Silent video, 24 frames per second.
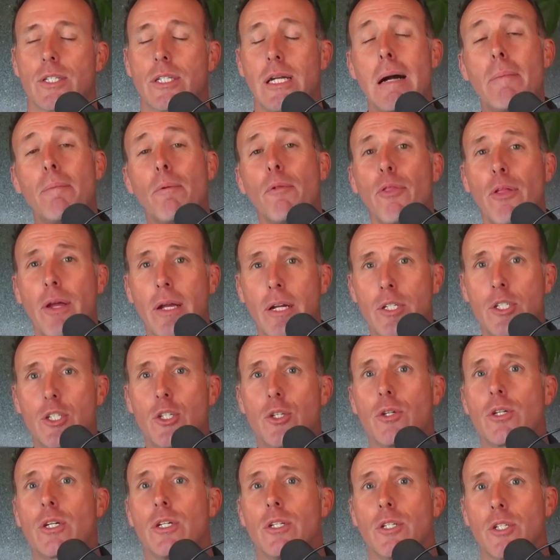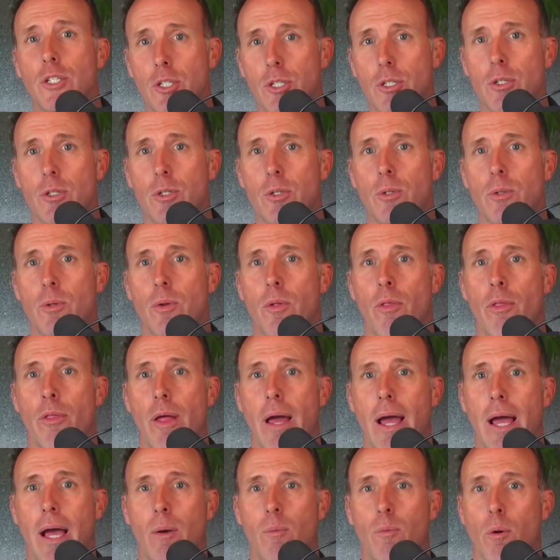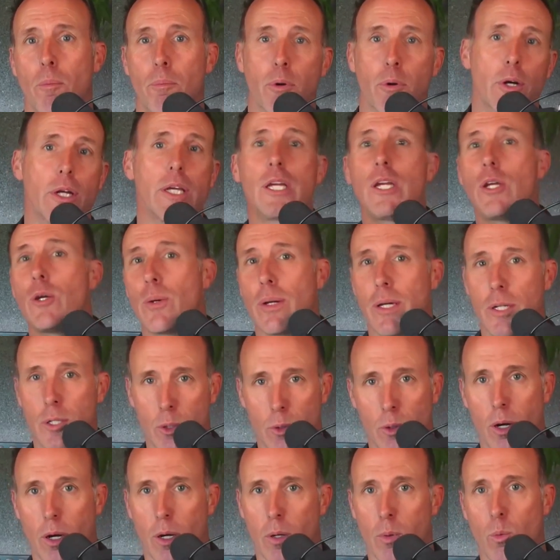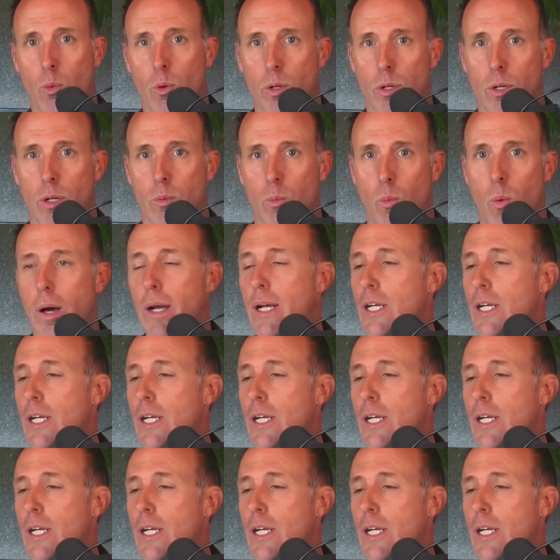there's a couple things you can do that will bring you into our world.